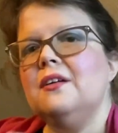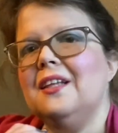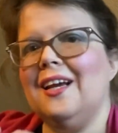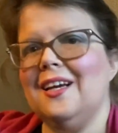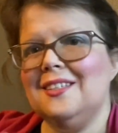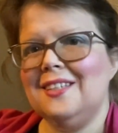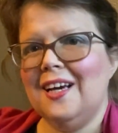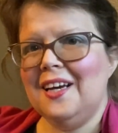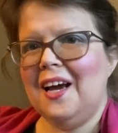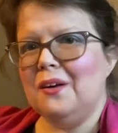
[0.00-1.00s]
that has
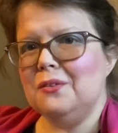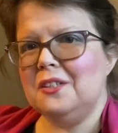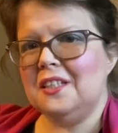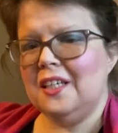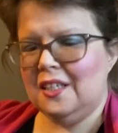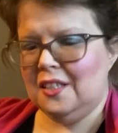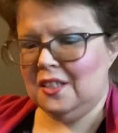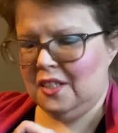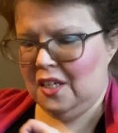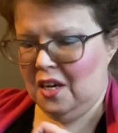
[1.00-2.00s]
10
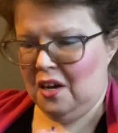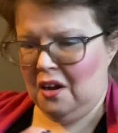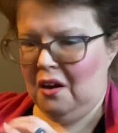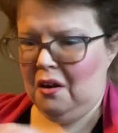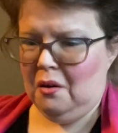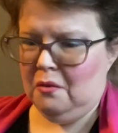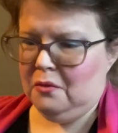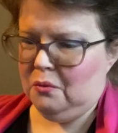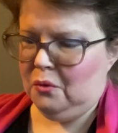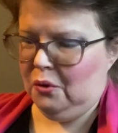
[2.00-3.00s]
ounces of
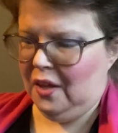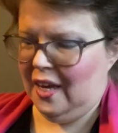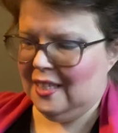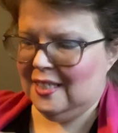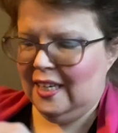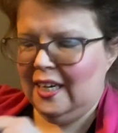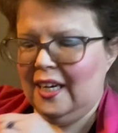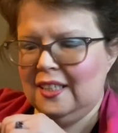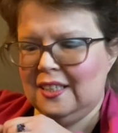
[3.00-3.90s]
rolags in it.